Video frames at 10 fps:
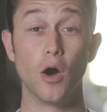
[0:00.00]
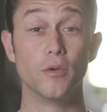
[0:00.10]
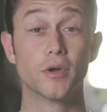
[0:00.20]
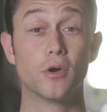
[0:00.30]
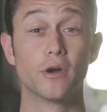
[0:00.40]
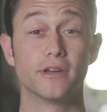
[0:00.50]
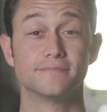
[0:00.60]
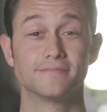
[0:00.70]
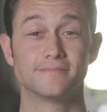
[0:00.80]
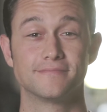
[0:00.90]
Are we recording?
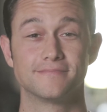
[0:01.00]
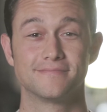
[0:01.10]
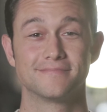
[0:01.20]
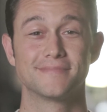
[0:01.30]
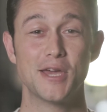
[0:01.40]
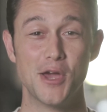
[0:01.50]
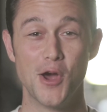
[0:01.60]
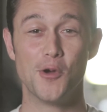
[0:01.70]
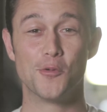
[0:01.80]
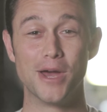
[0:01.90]

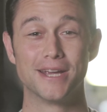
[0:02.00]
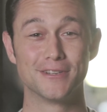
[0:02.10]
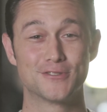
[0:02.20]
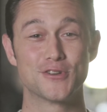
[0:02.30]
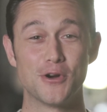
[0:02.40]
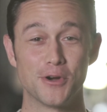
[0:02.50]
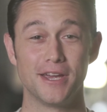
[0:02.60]
Regular Joe